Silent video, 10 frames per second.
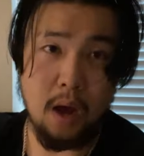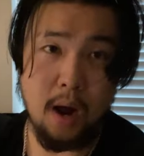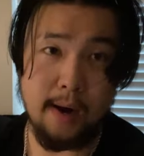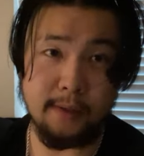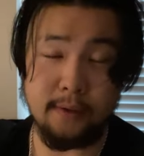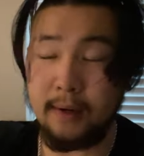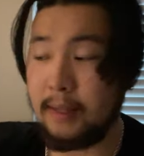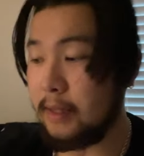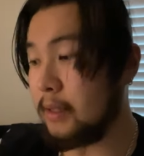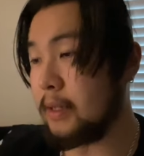All right. So right
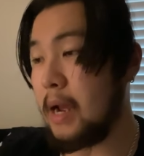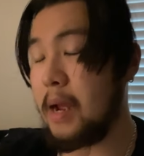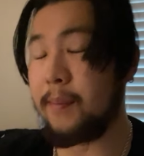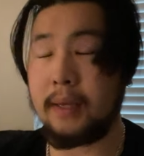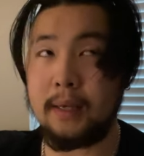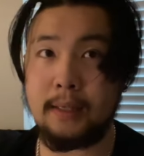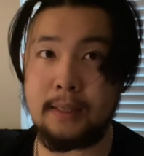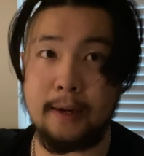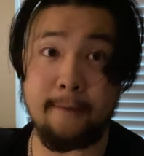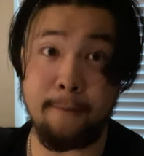now the time
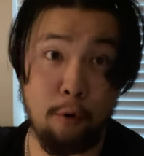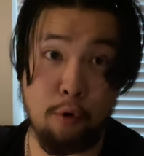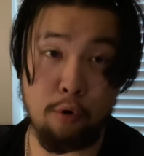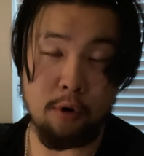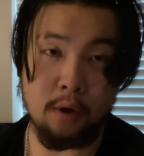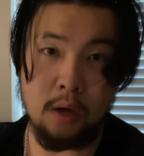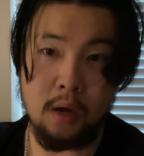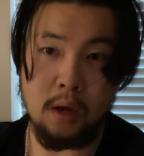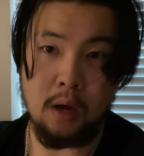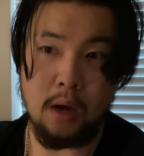is like four.
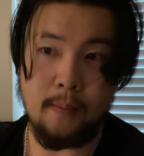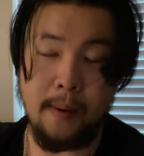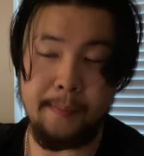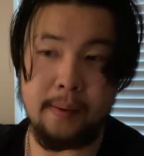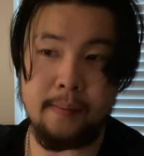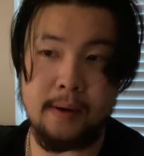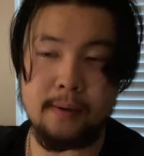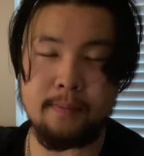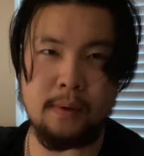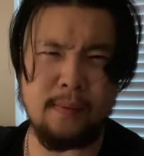Um, I'm meeting
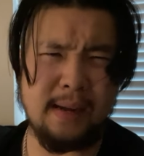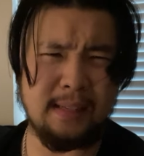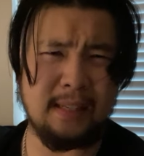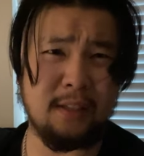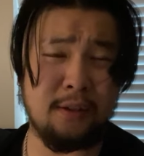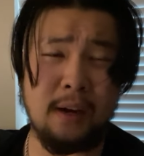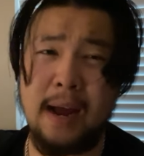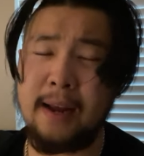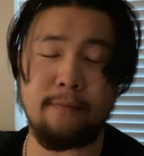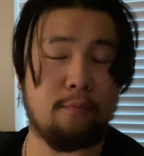up with my sister.
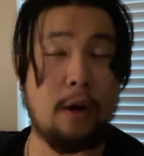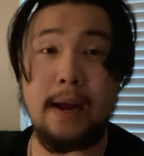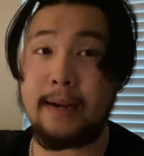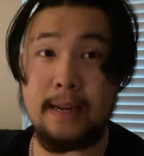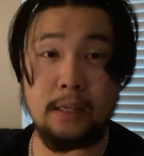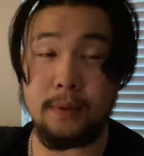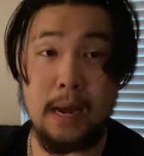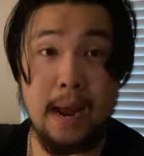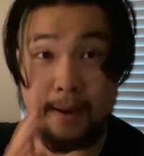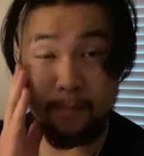I bro, I cannot speak.
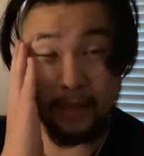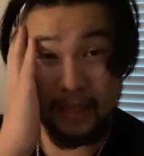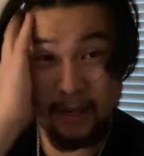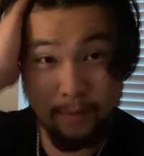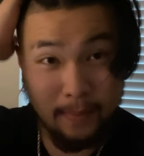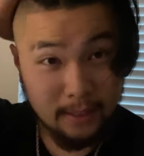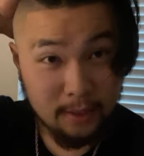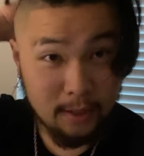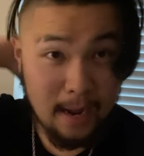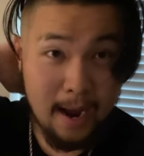I am meeting up with my
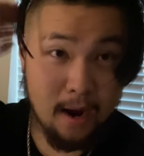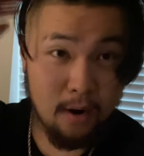sister at